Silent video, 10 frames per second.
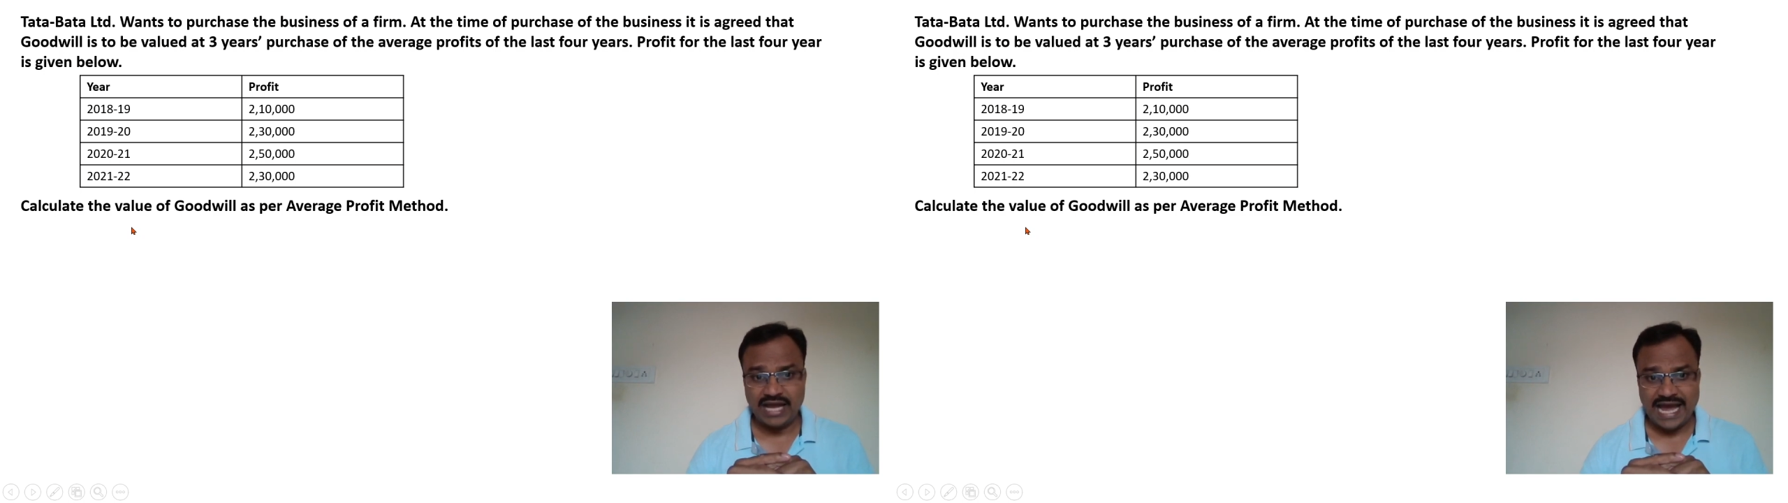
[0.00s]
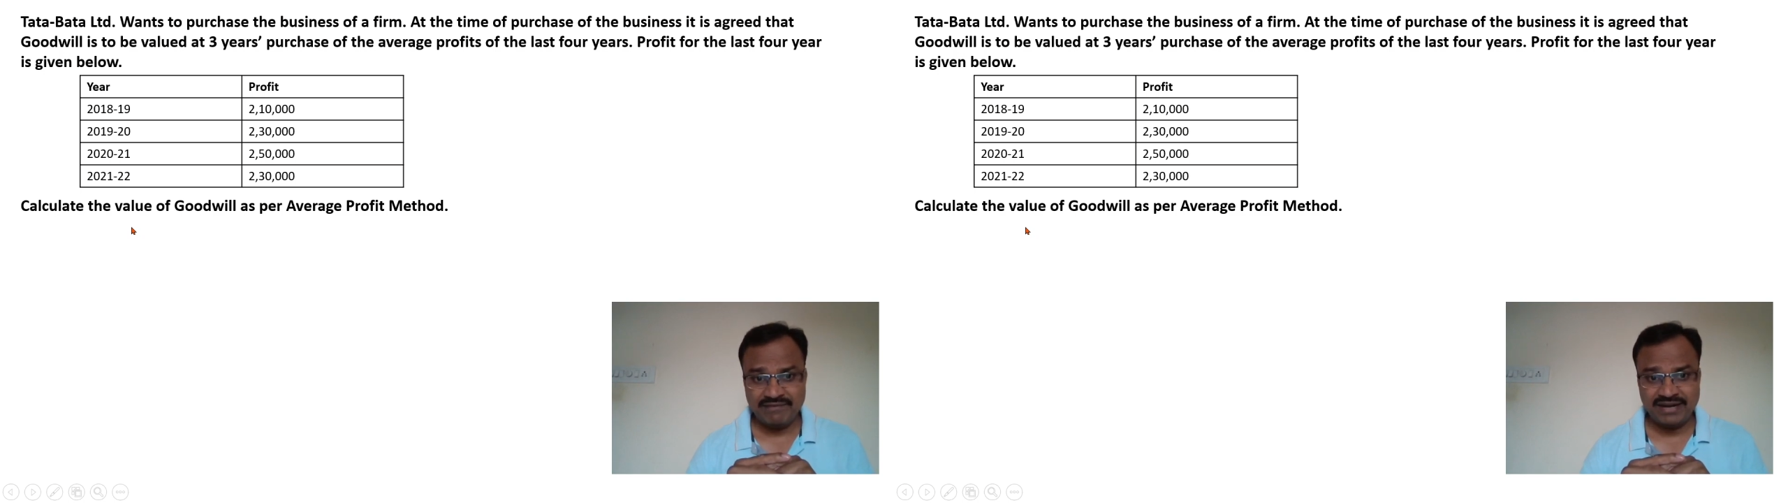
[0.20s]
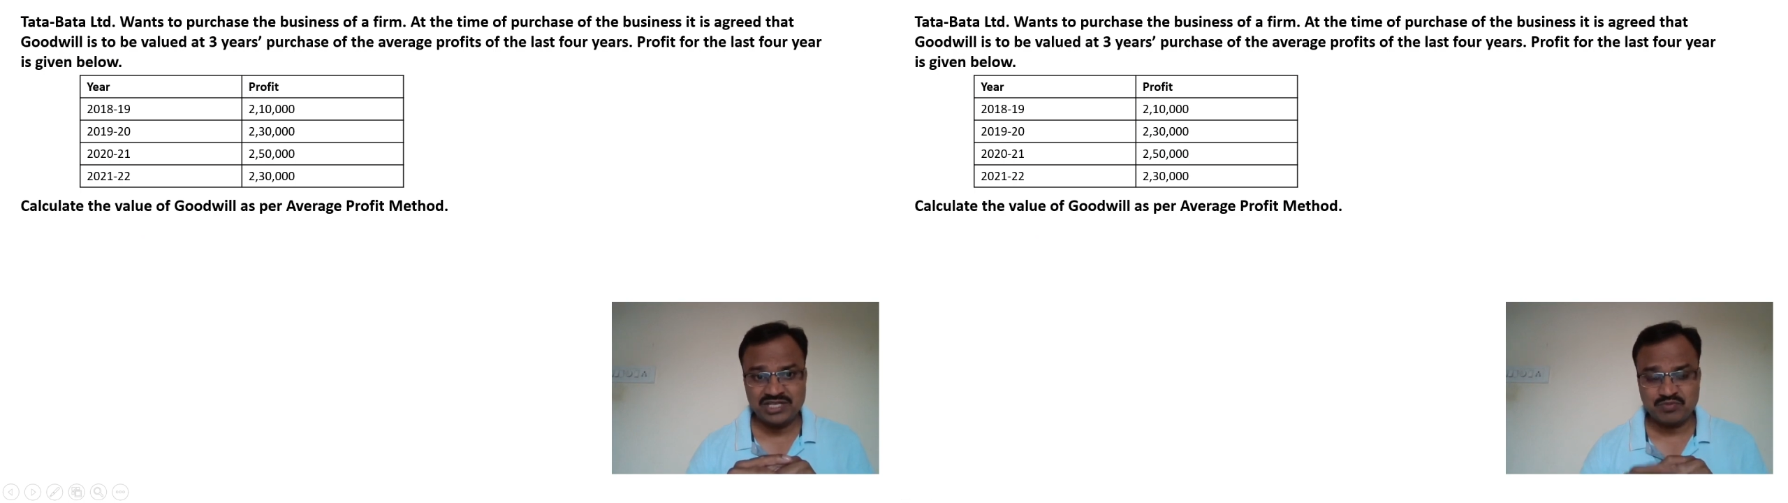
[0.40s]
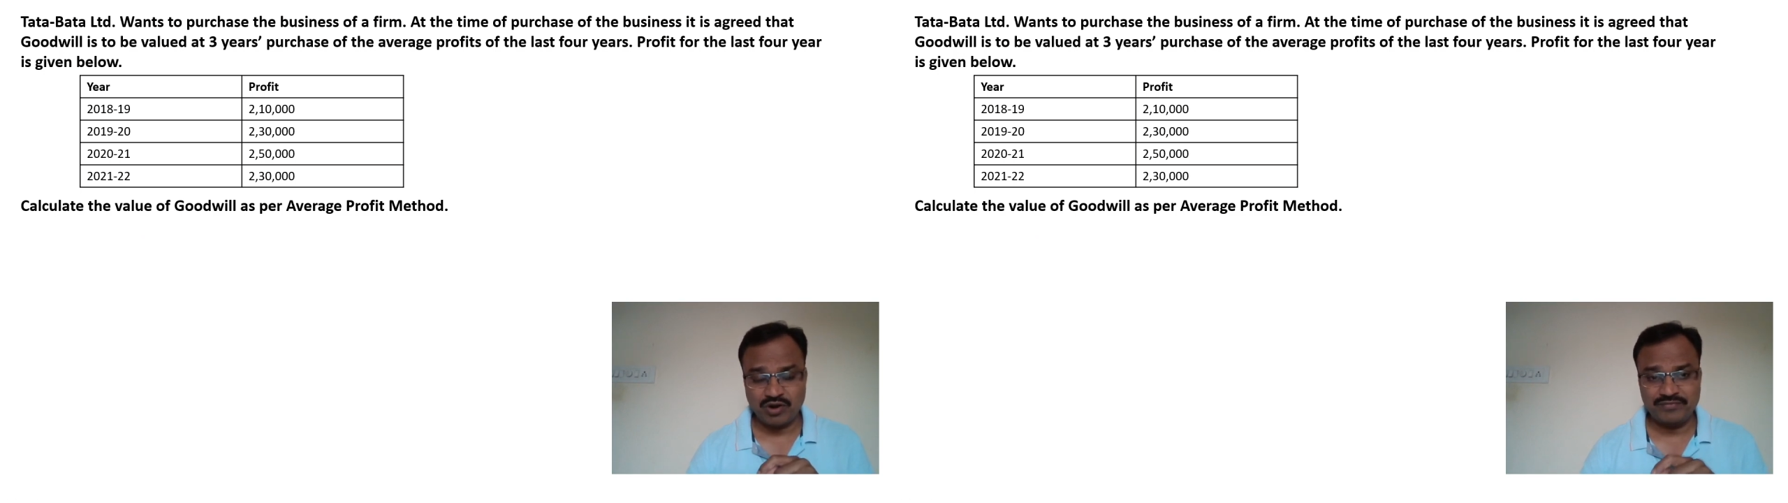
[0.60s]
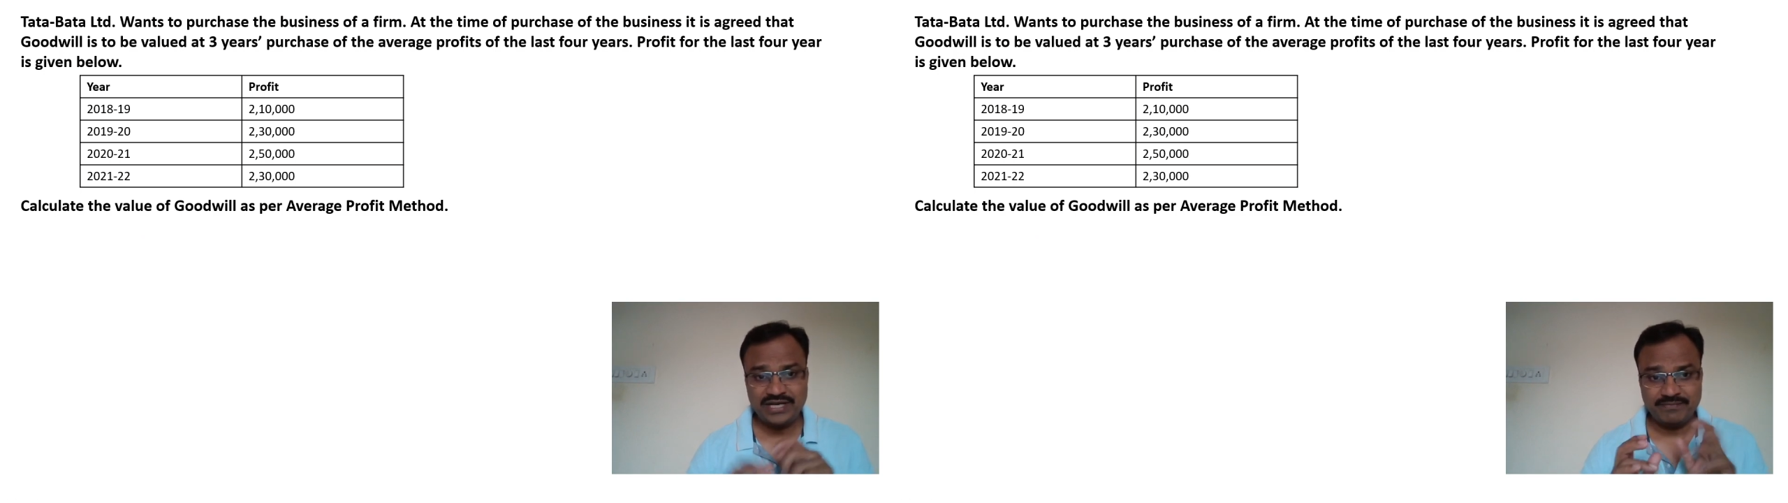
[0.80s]
average
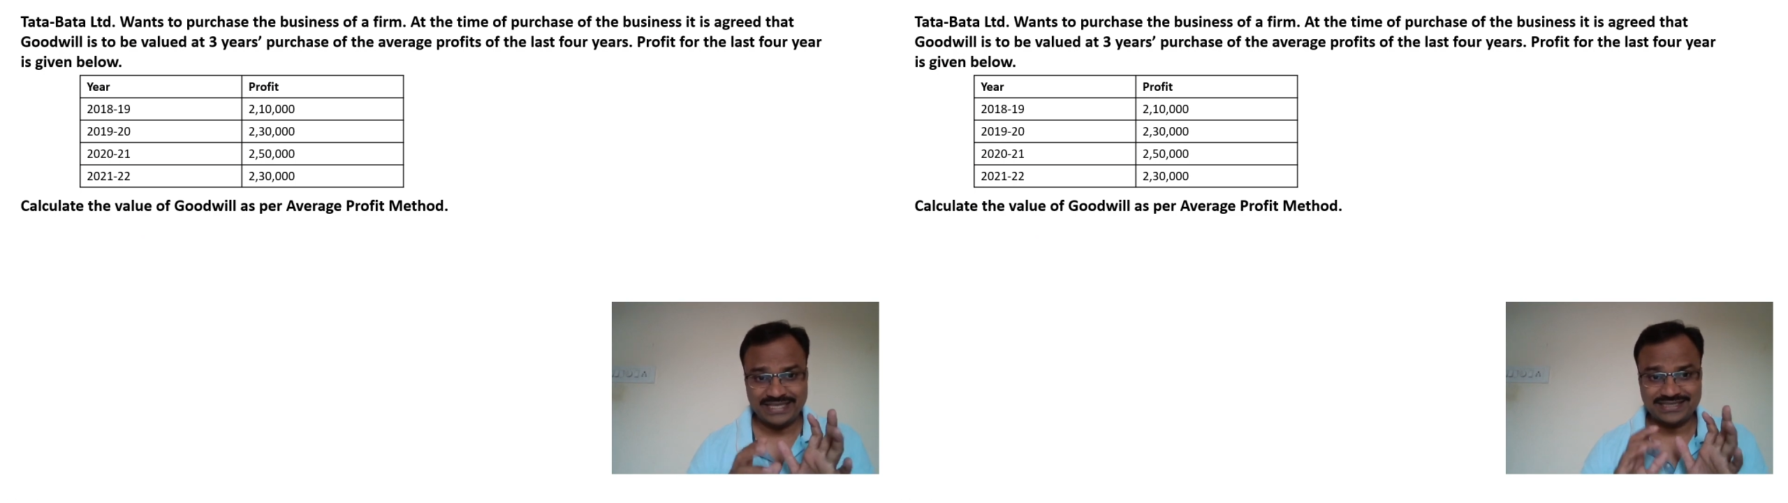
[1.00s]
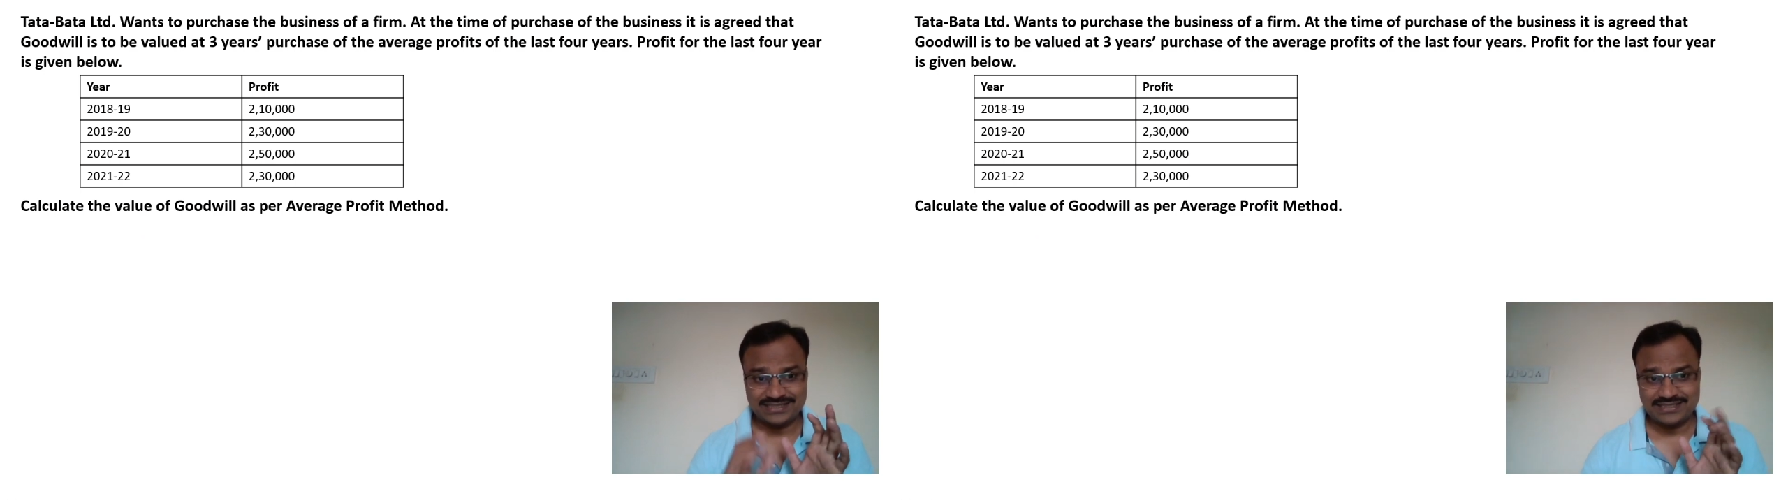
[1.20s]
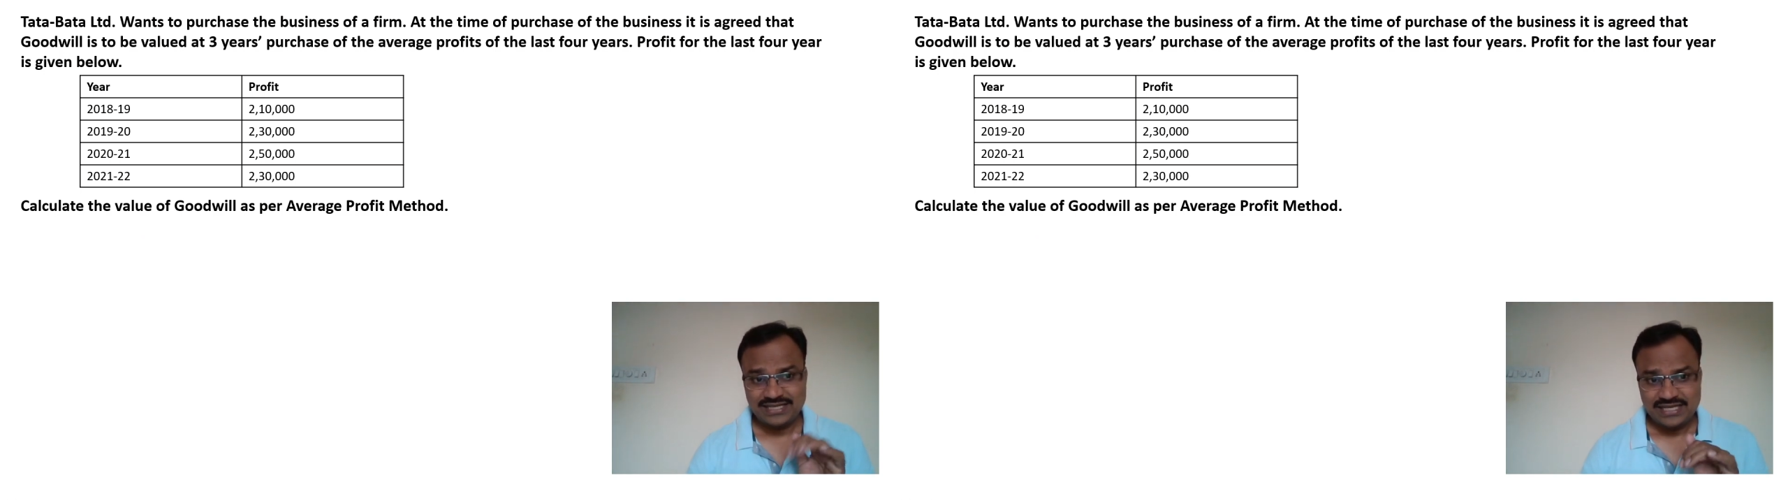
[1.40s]
profit method.